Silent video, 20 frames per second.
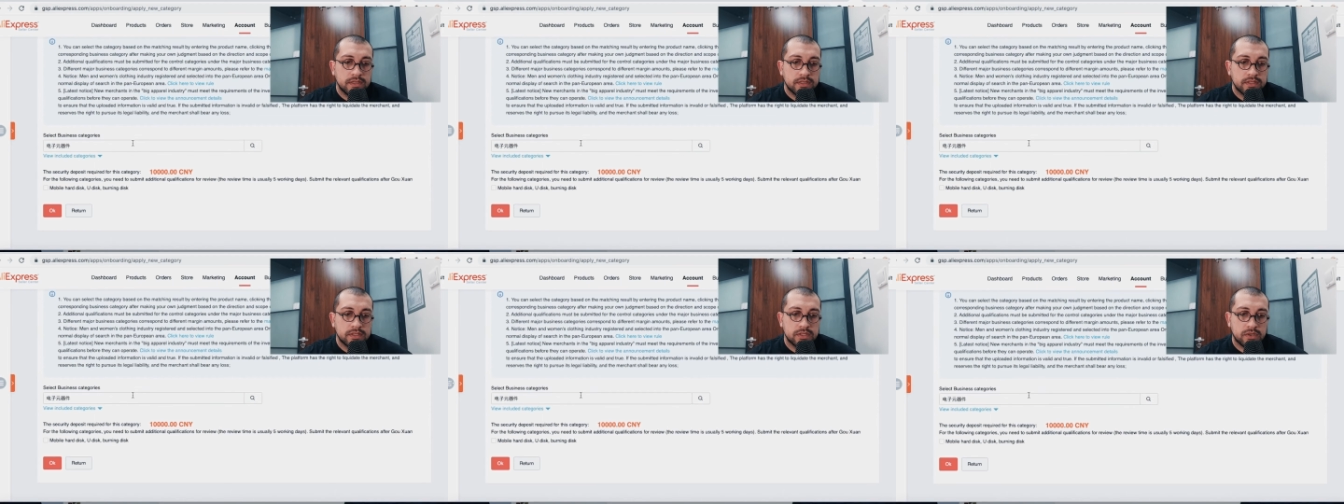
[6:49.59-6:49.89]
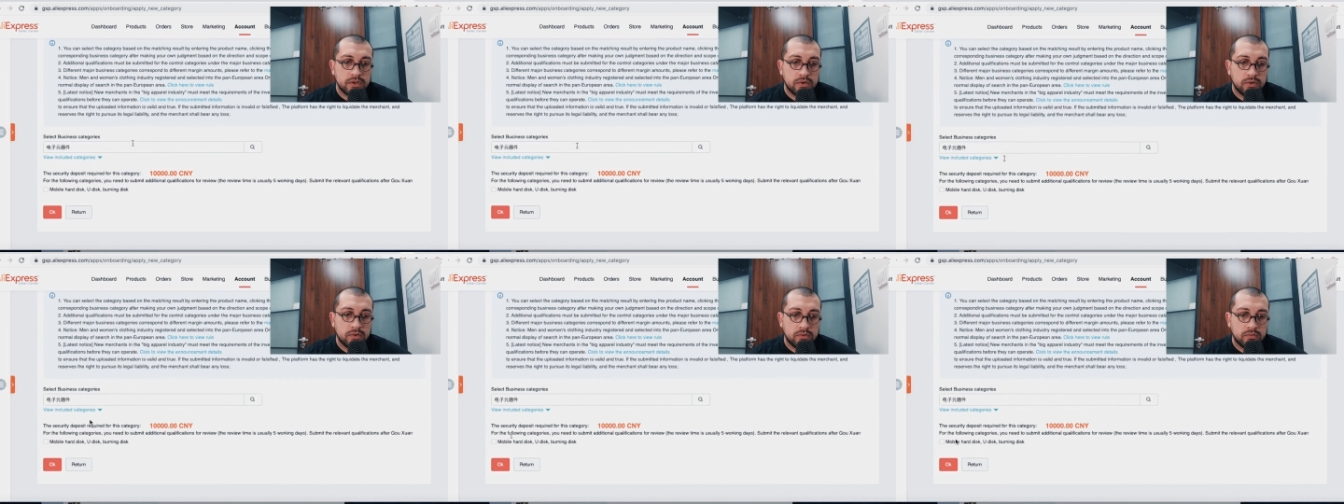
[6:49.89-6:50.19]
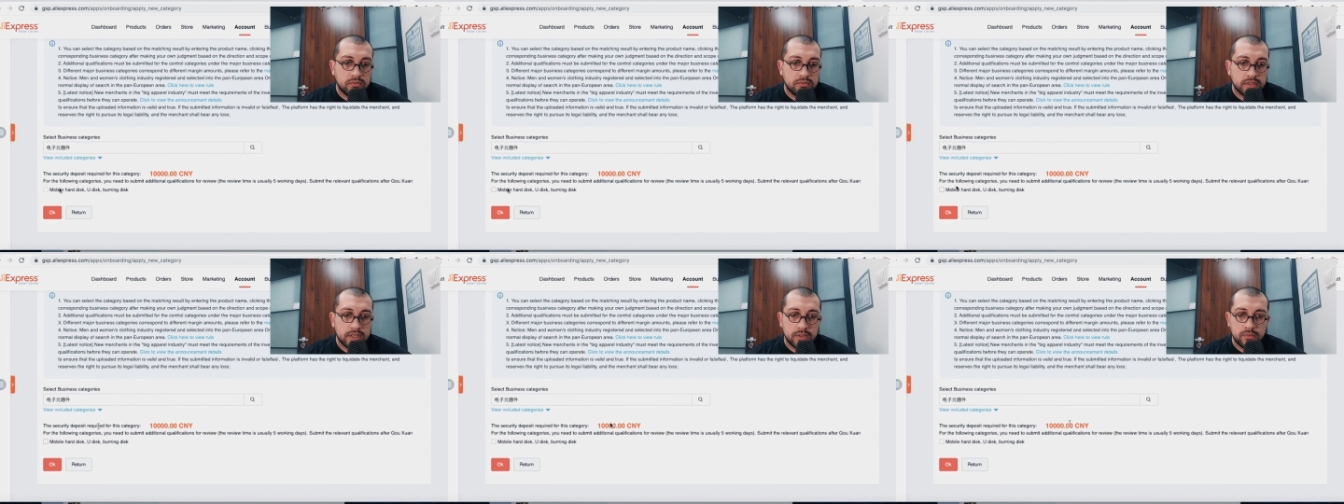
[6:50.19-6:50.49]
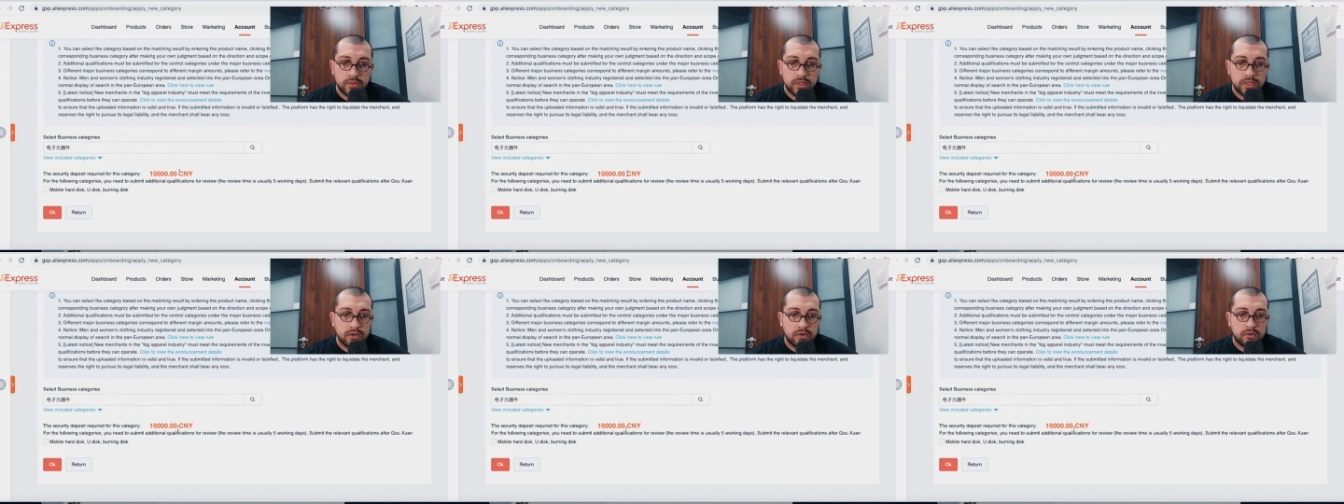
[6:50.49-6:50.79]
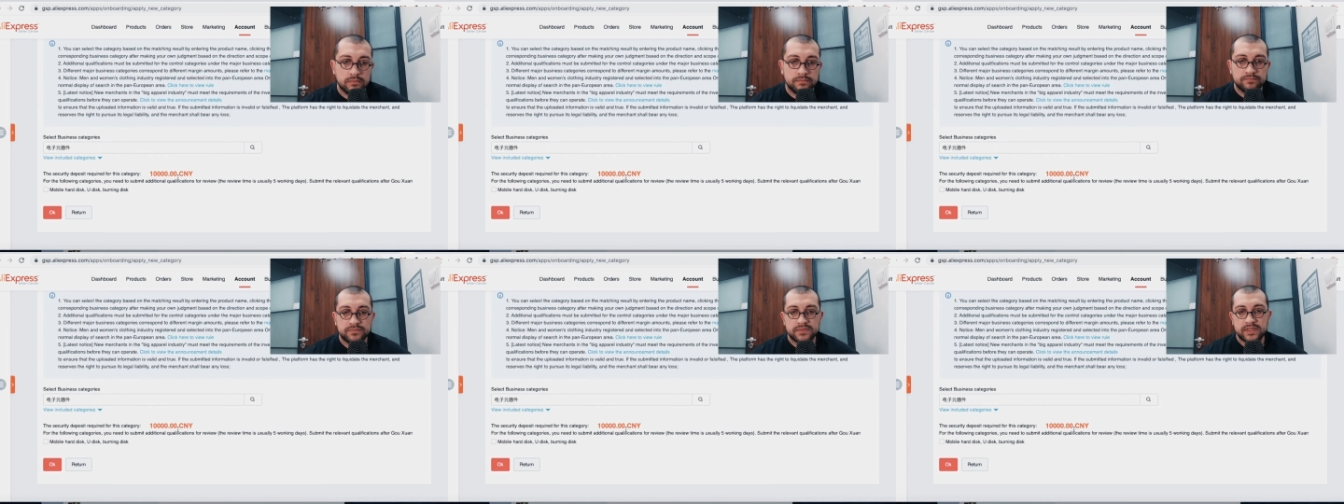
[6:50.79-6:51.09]
So here we
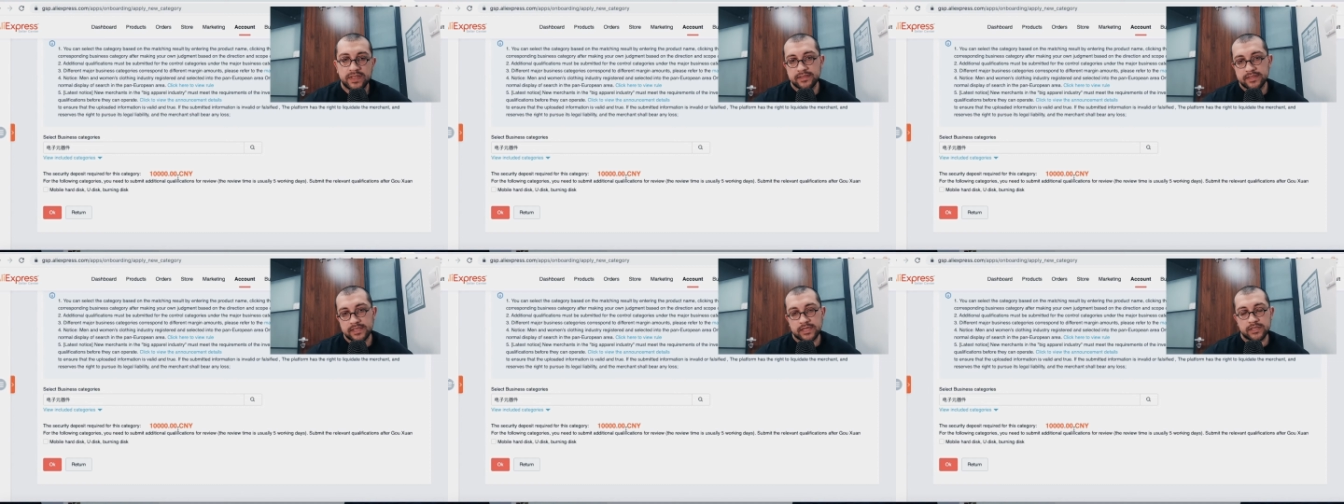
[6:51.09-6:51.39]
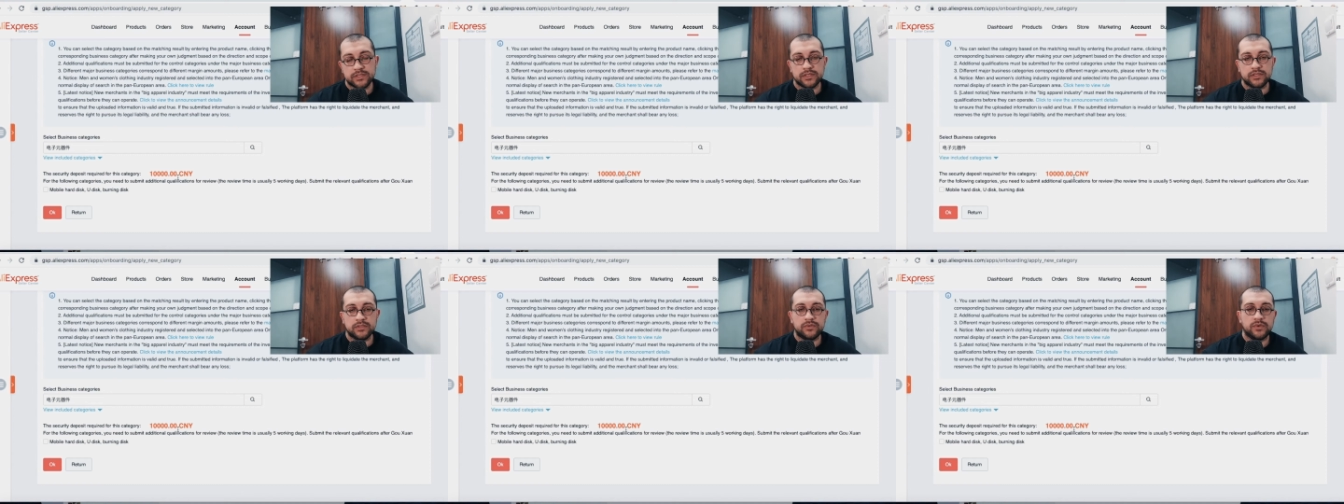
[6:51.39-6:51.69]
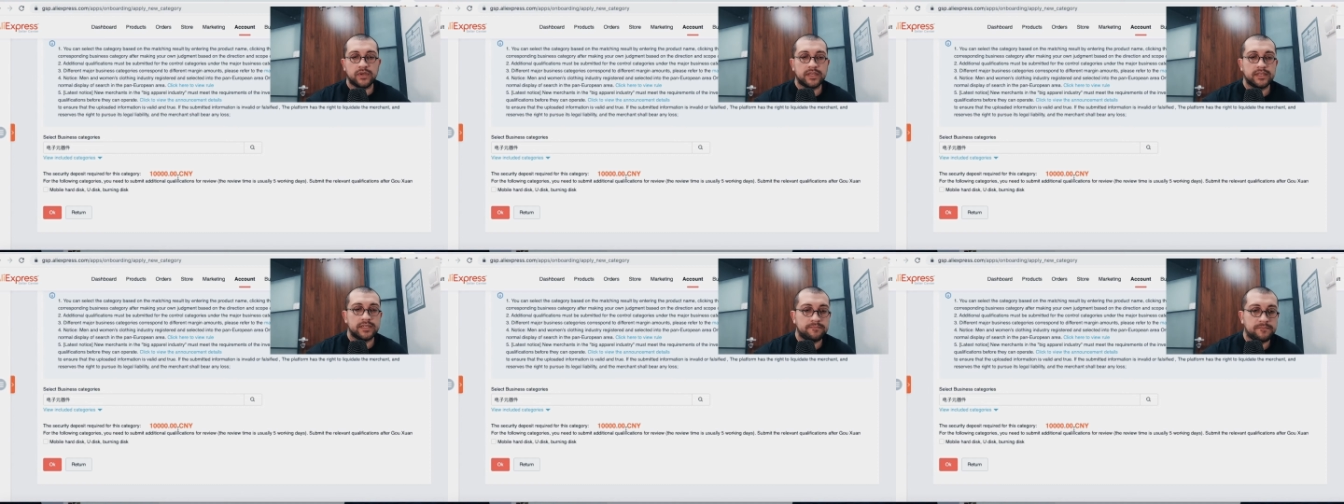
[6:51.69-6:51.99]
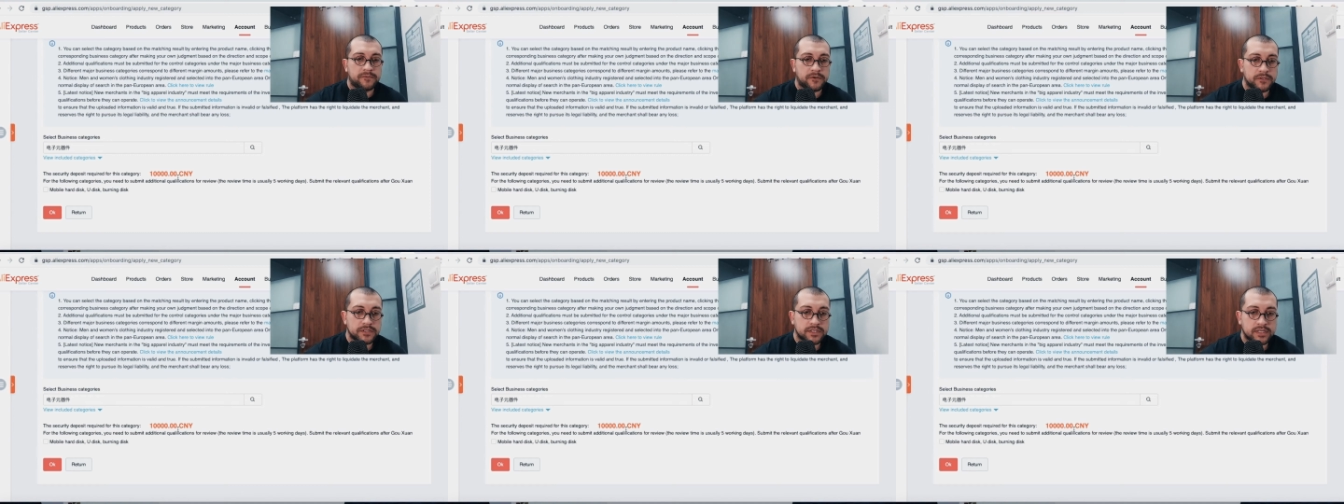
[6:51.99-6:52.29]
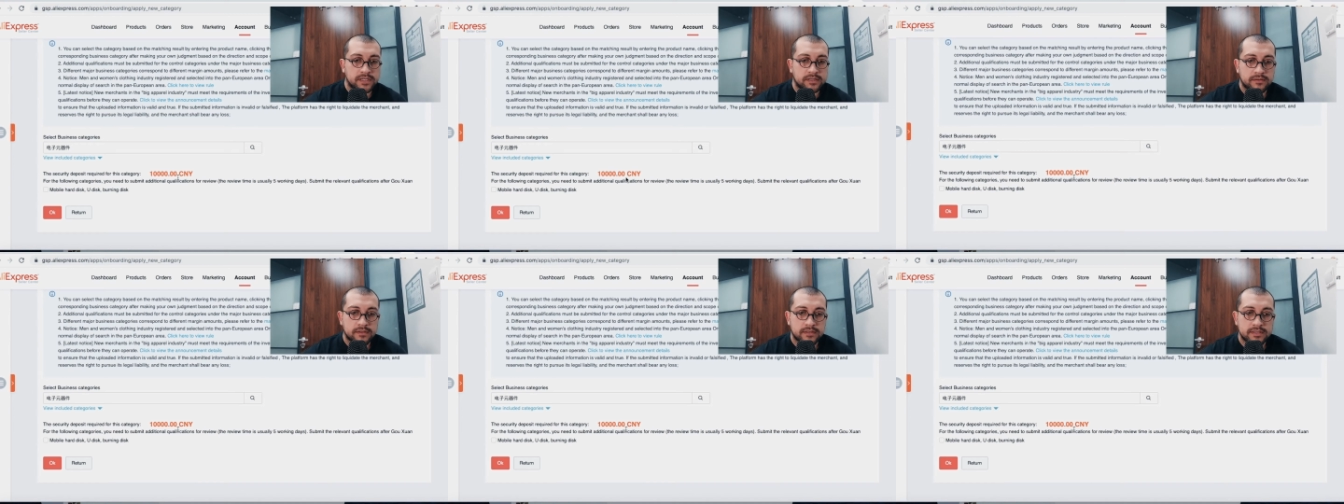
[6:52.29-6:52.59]
go, 10,000 yuan deposit,